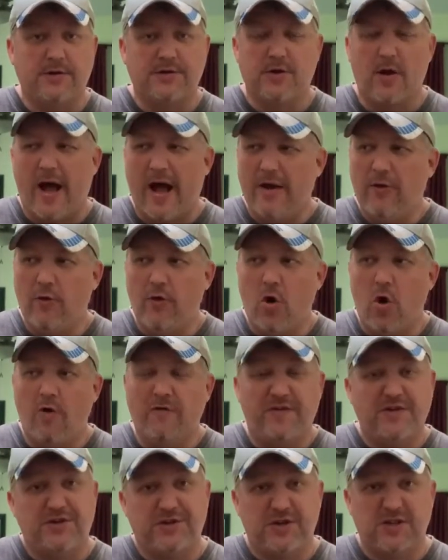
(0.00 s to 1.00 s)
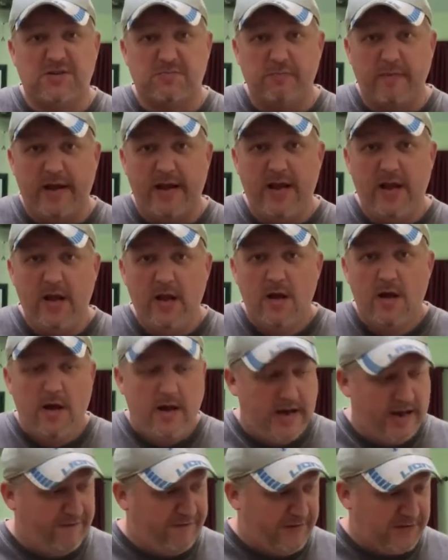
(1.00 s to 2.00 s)
So I don't know if it's just me,
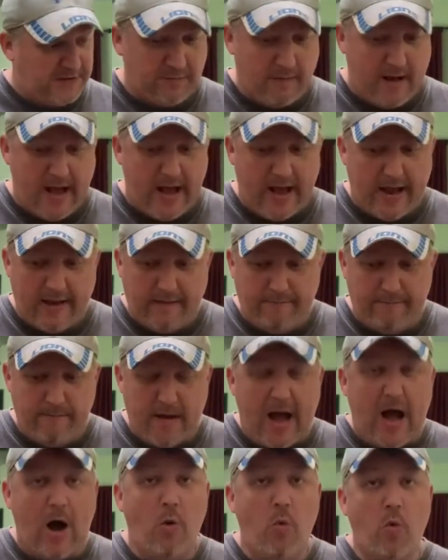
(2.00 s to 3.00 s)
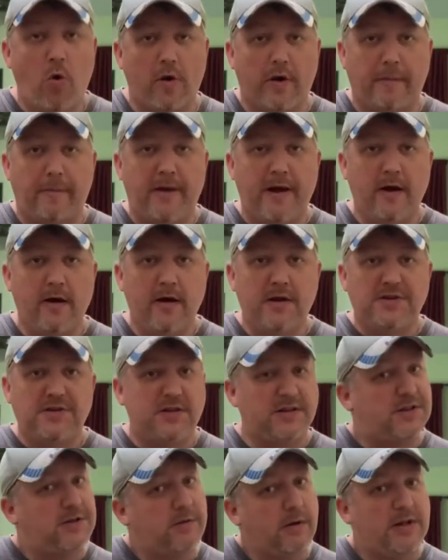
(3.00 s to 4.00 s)
if my outward appearance.
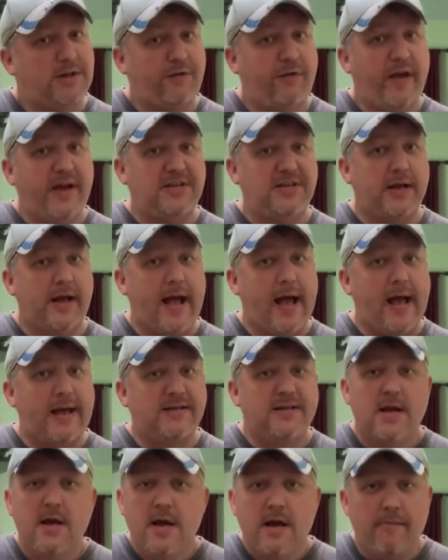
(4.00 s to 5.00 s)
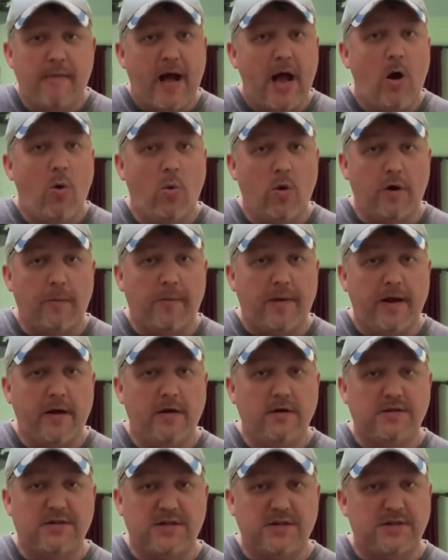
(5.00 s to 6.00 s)
Let's face it, guys. My outward
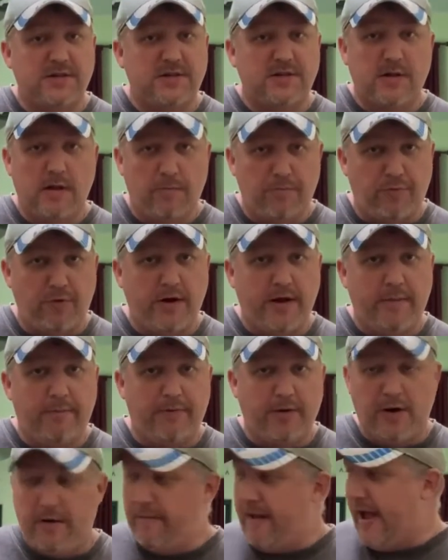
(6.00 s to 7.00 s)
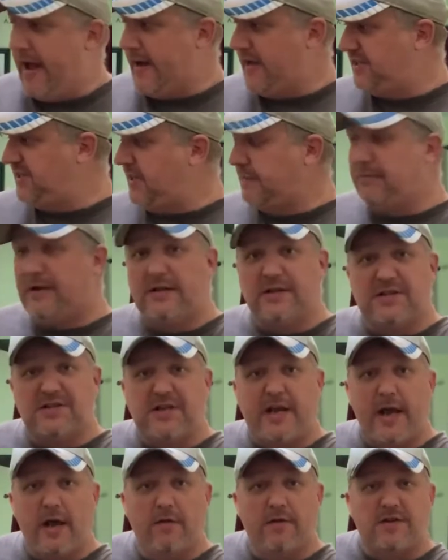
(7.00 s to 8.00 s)
appearance is pretty bad. I stepped on the
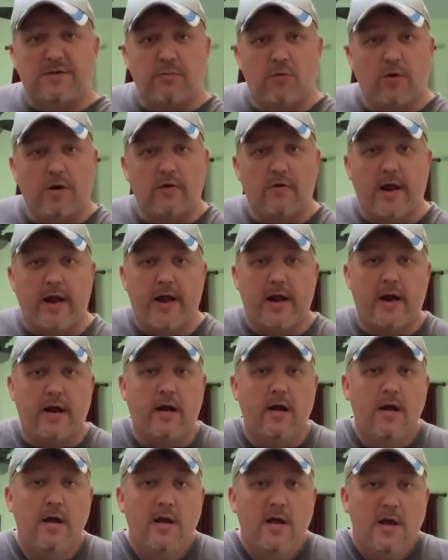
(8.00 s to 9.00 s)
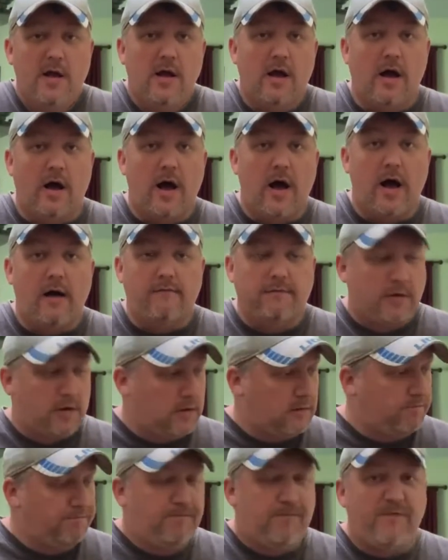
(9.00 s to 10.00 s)
scale this morning right here.
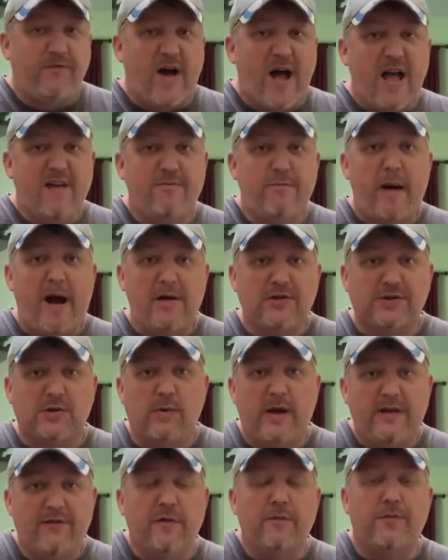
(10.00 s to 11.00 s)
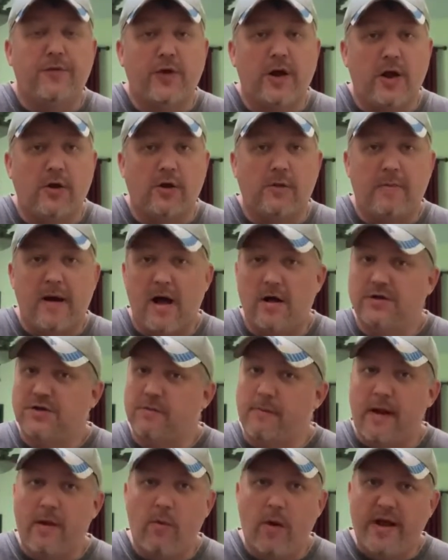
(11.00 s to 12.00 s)
5 pounds away from 300 pounds, so
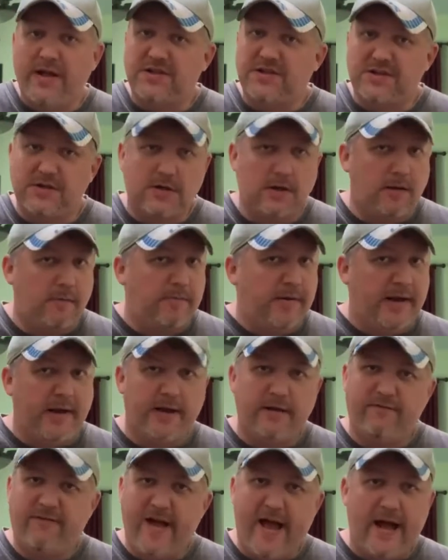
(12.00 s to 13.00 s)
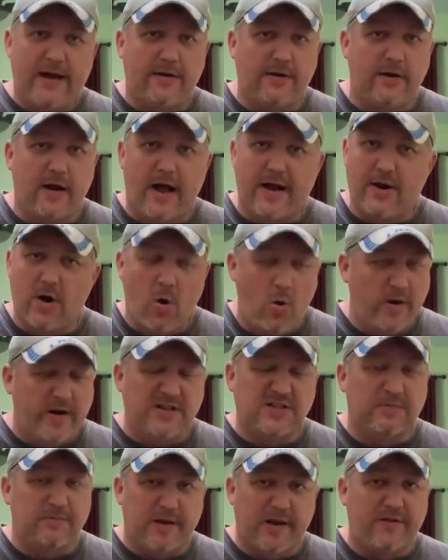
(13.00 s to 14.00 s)
my weight's still a big factor. I know it
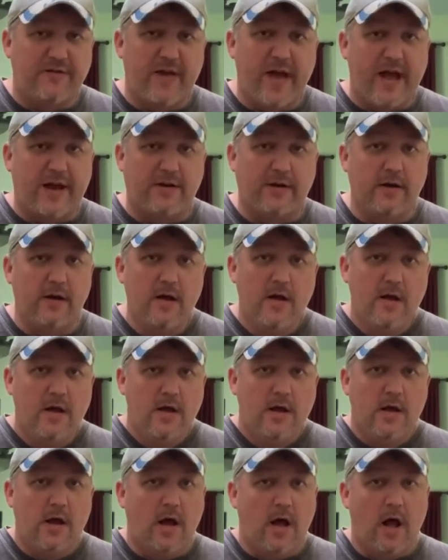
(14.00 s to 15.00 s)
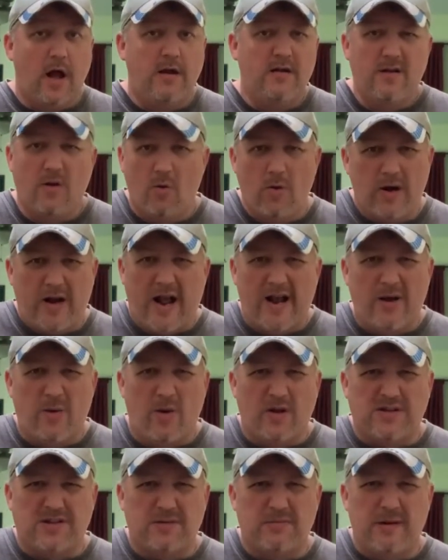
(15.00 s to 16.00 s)
is a big factor. No one kind of
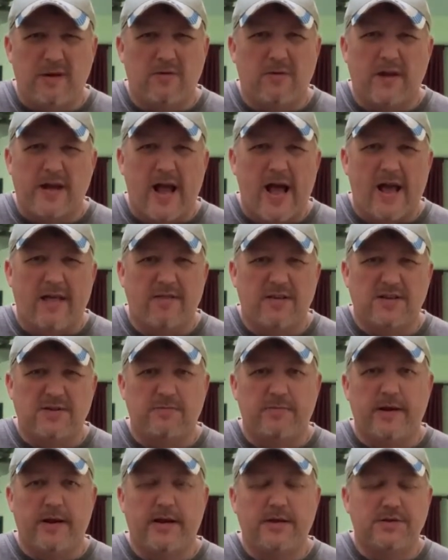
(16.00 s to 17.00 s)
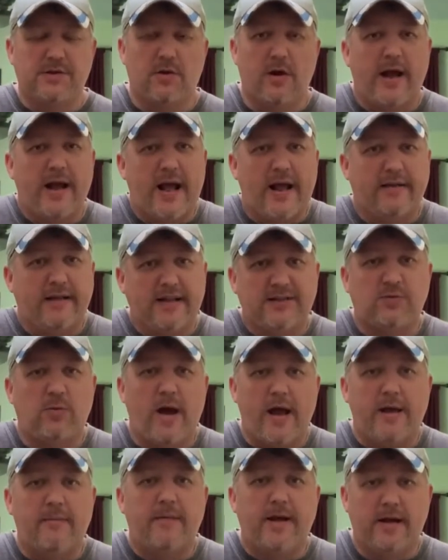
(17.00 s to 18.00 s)
wants to be with a guy this big, so that's
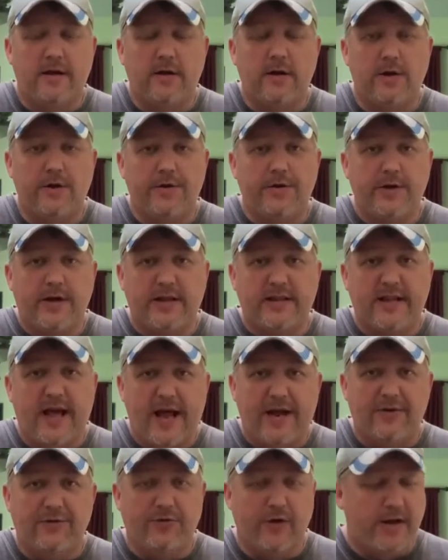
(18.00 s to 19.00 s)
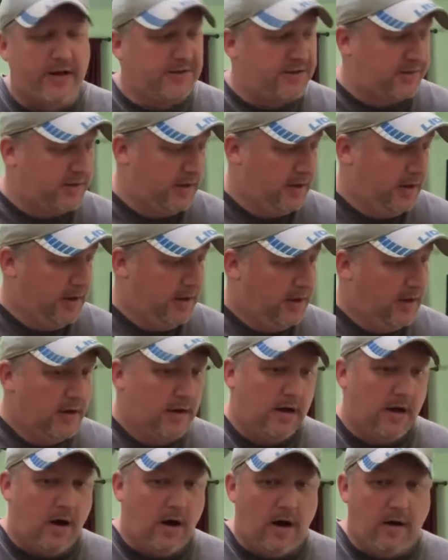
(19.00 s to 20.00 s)
why I'm going to get that addressed.
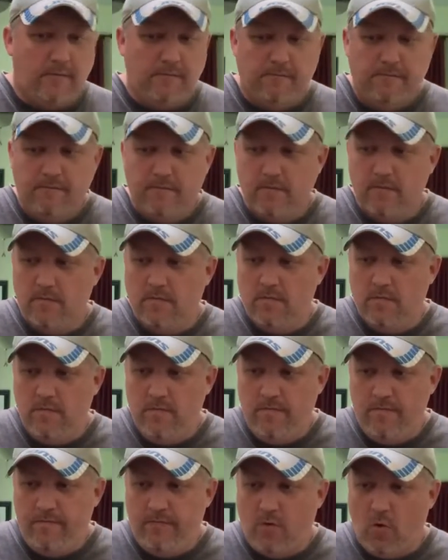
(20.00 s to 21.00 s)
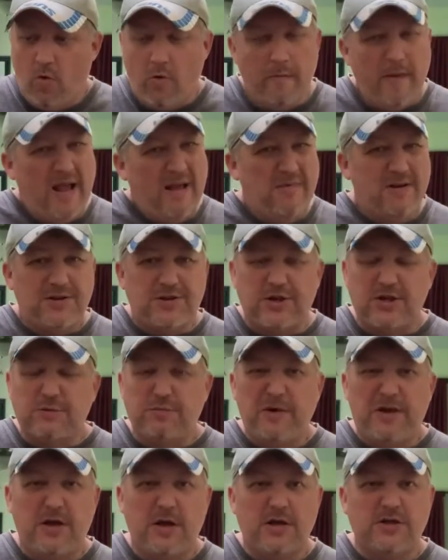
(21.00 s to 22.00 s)
Or maybe it's just
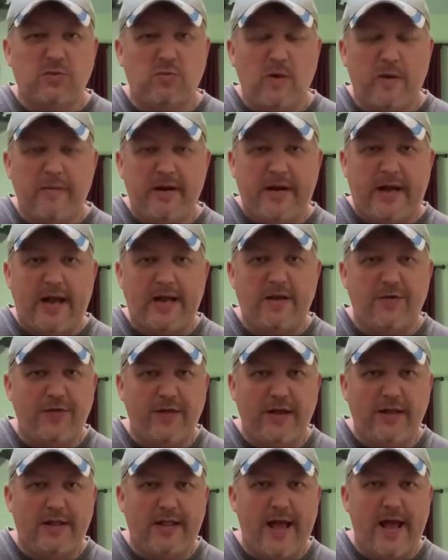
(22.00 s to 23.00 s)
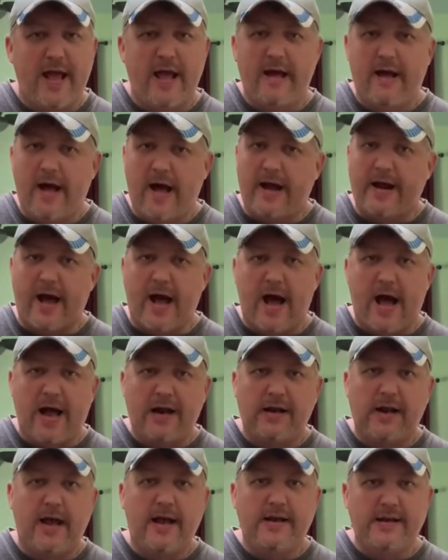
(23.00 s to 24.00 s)
because women kind of think that on an
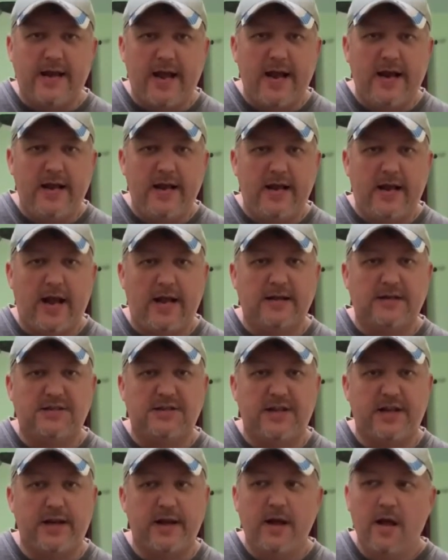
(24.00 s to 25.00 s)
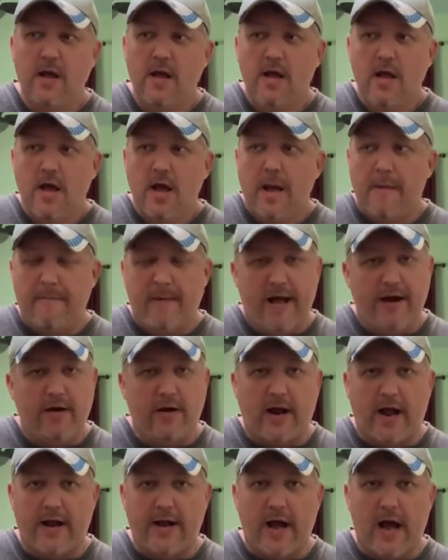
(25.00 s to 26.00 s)
online dating kind of thing, men are
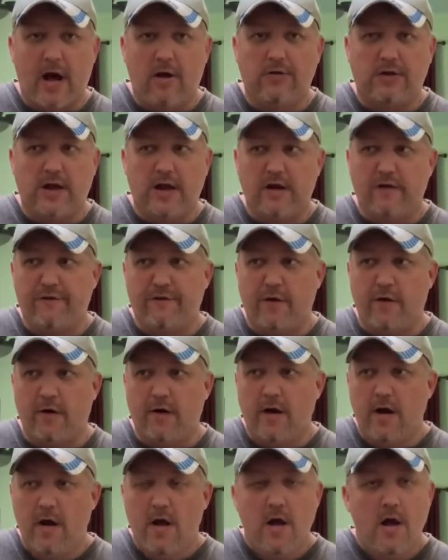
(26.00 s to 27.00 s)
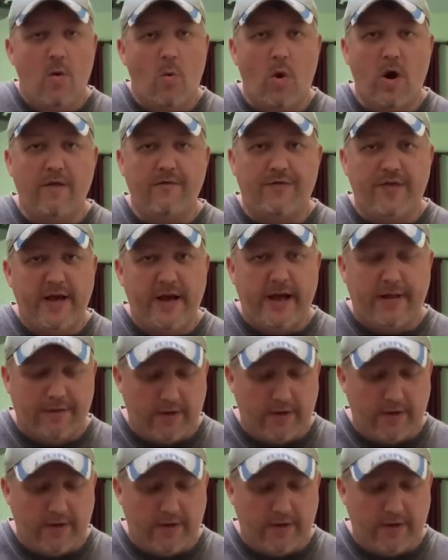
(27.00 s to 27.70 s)
kind of out there for one thing.